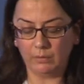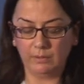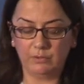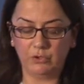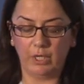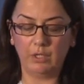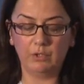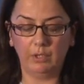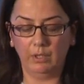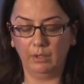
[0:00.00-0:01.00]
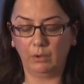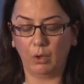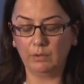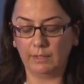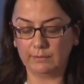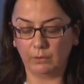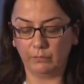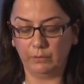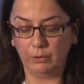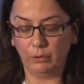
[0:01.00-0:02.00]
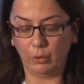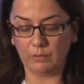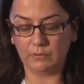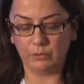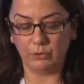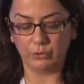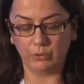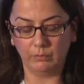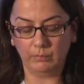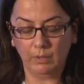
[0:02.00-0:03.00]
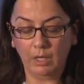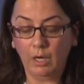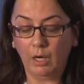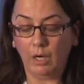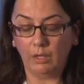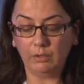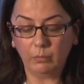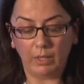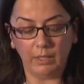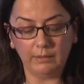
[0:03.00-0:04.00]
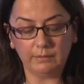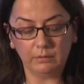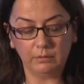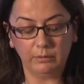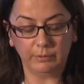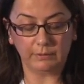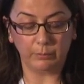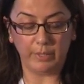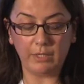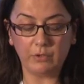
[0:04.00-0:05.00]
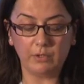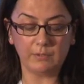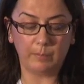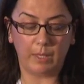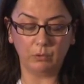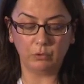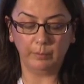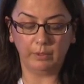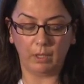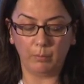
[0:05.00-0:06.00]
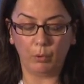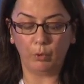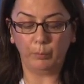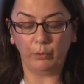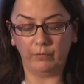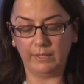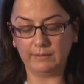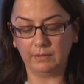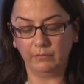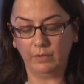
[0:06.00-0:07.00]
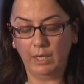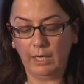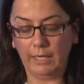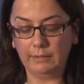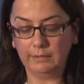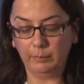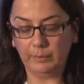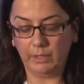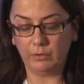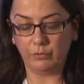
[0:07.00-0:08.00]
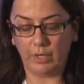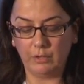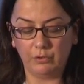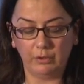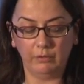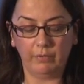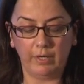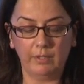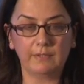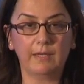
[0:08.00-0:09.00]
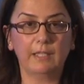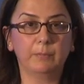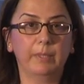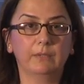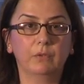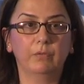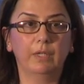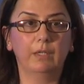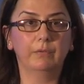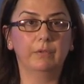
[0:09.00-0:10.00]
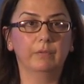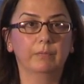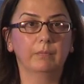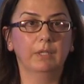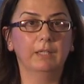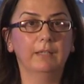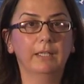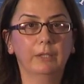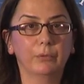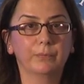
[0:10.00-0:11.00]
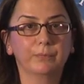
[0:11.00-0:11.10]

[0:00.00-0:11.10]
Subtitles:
this change in the context of the new constitution. Otherwise, discrimination is bound to become more pervasive and deeply entrenched in various aspects of life. I thank you.